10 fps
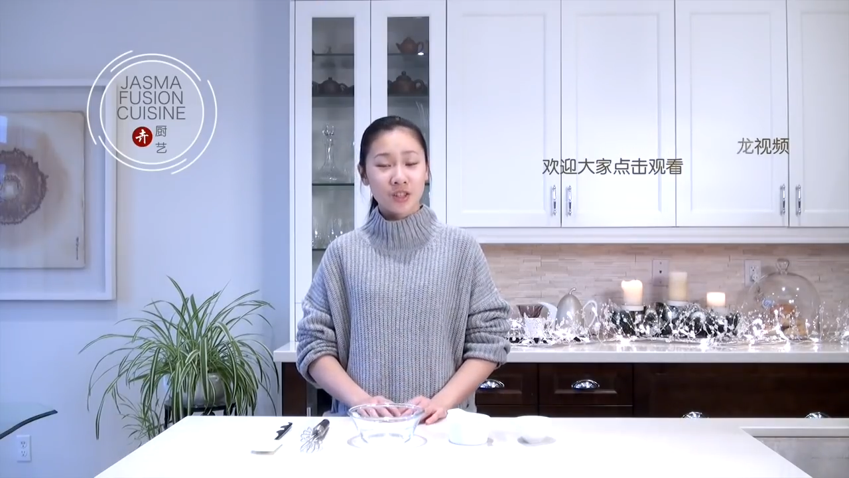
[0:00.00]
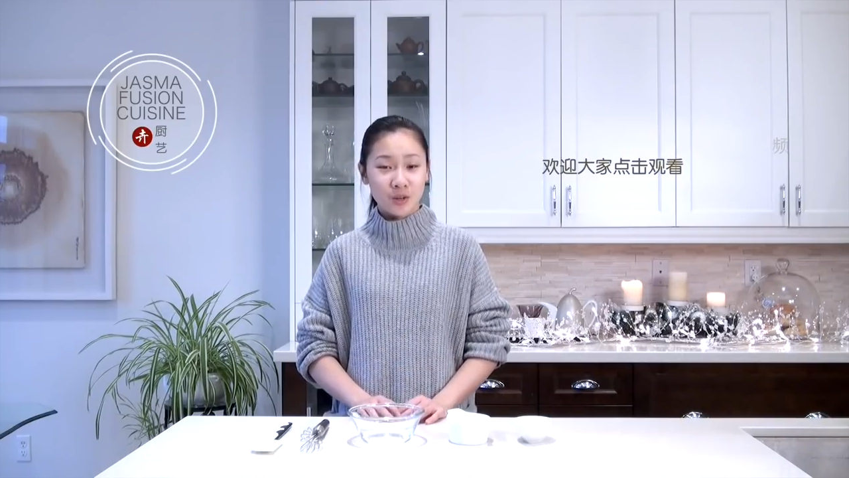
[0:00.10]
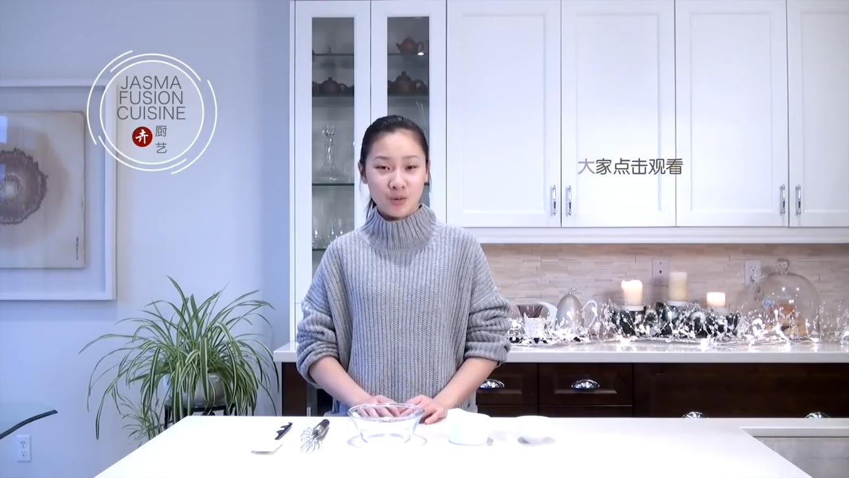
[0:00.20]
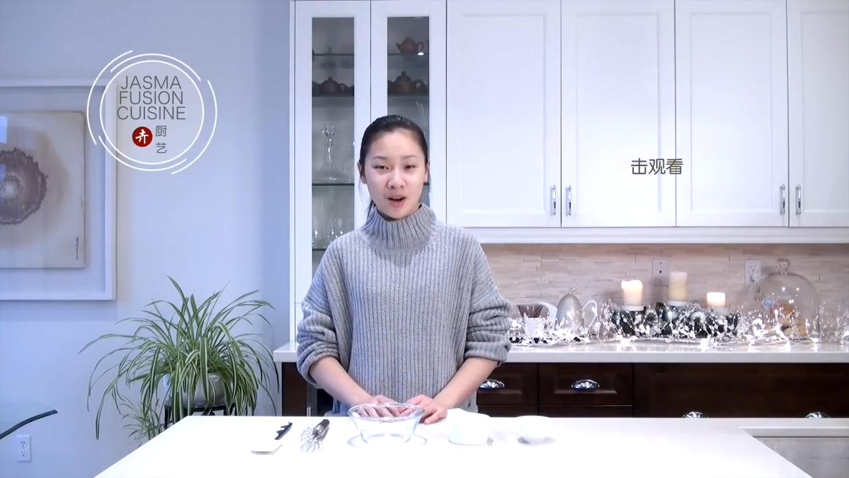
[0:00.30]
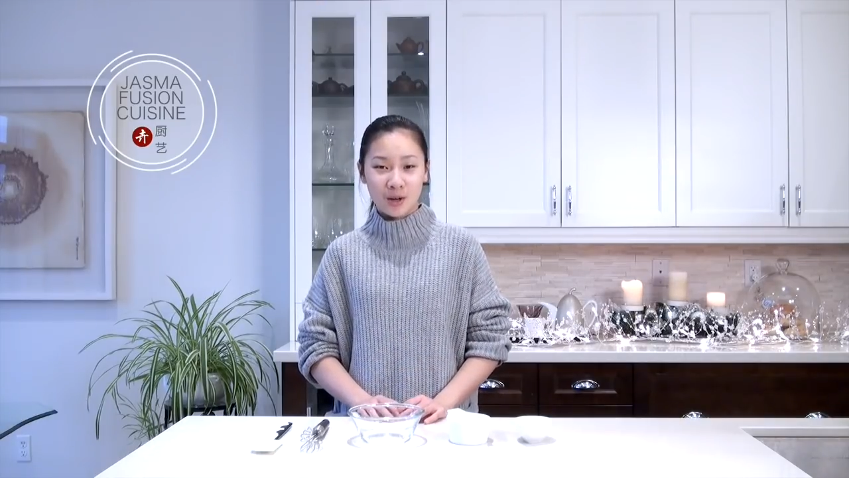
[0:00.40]
in
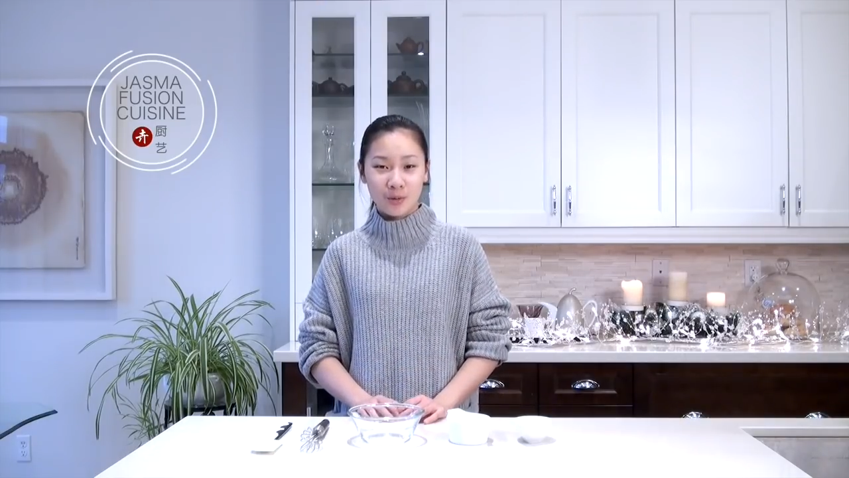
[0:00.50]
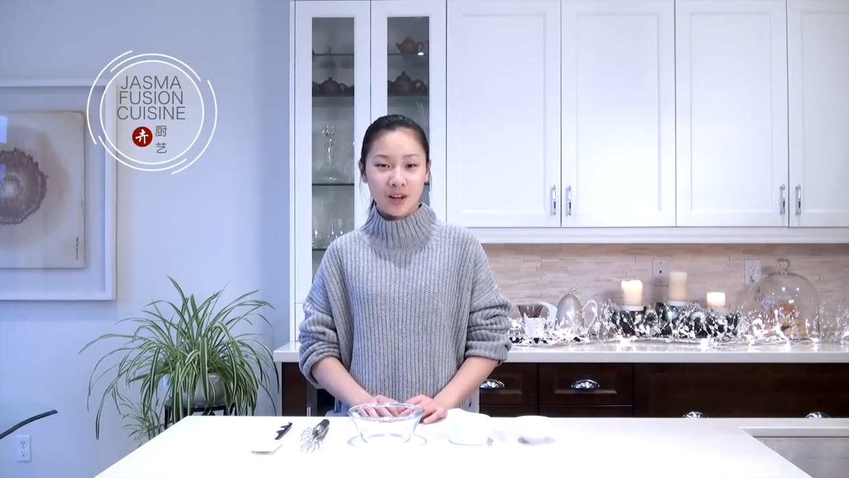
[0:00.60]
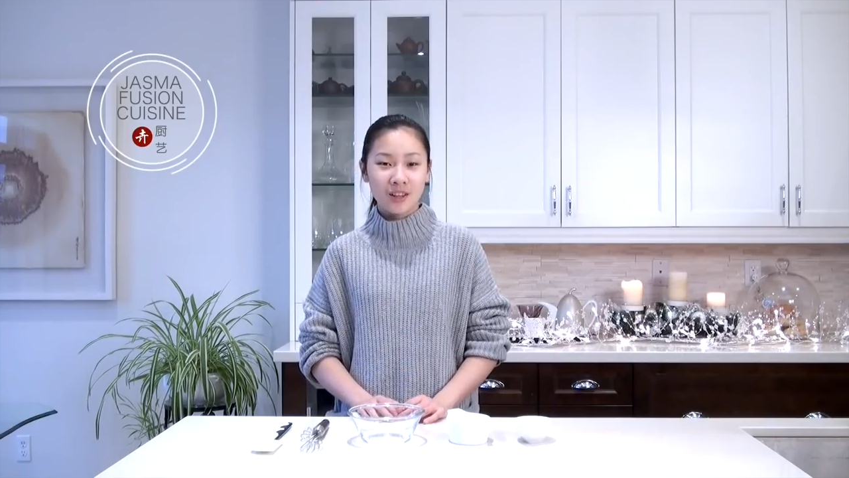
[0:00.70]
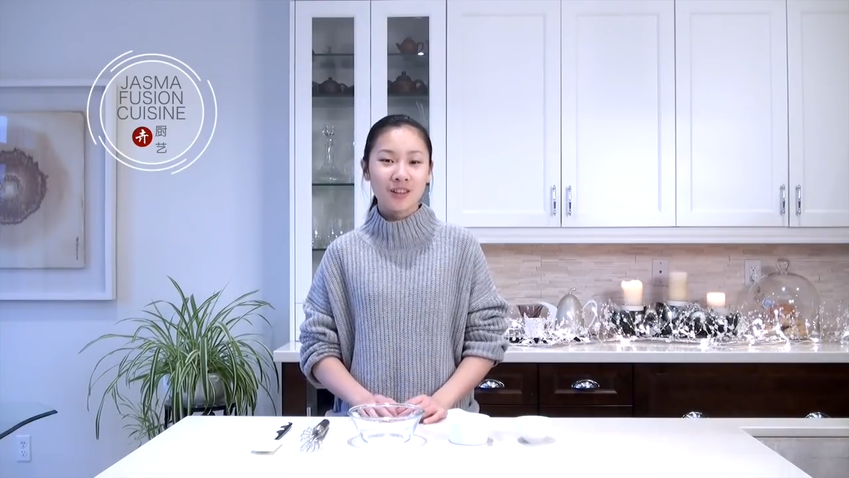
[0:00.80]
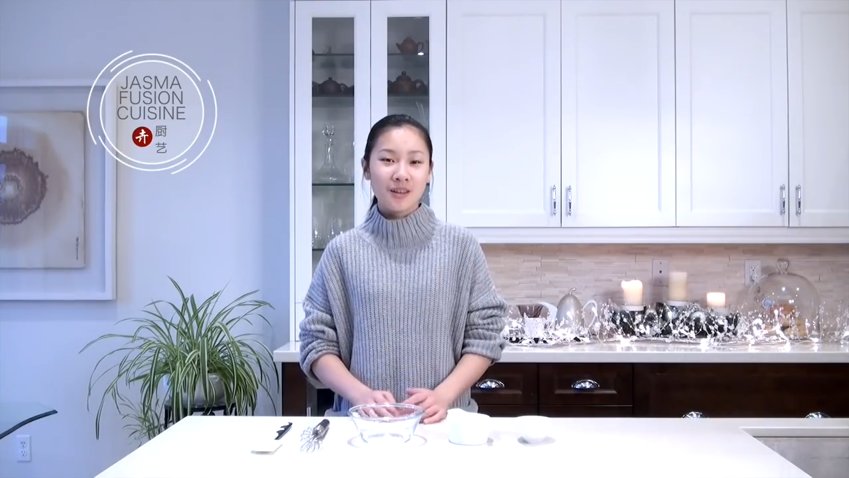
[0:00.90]
quite a
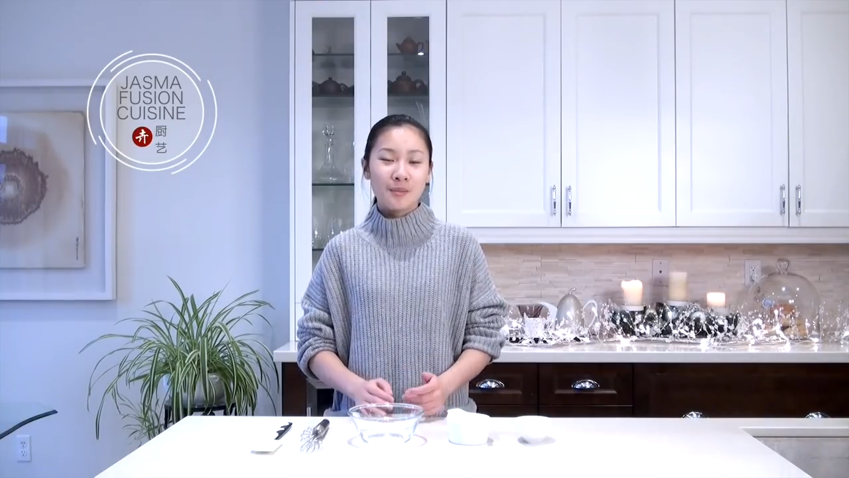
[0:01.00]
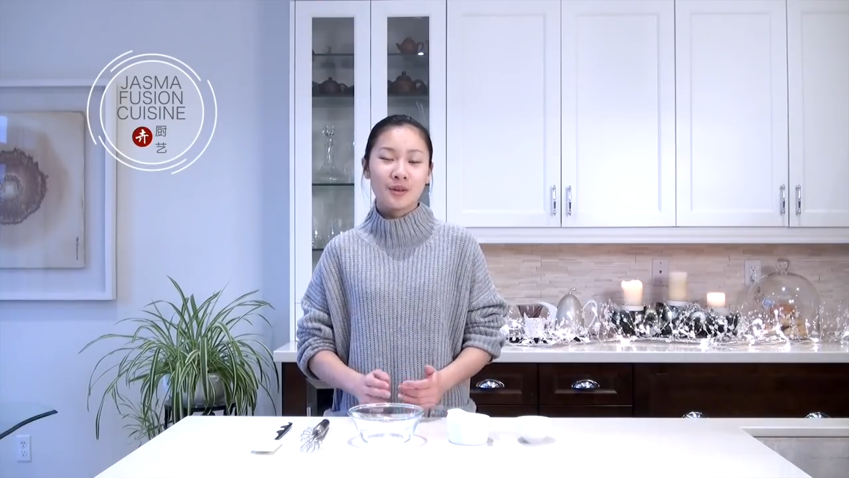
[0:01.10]
while,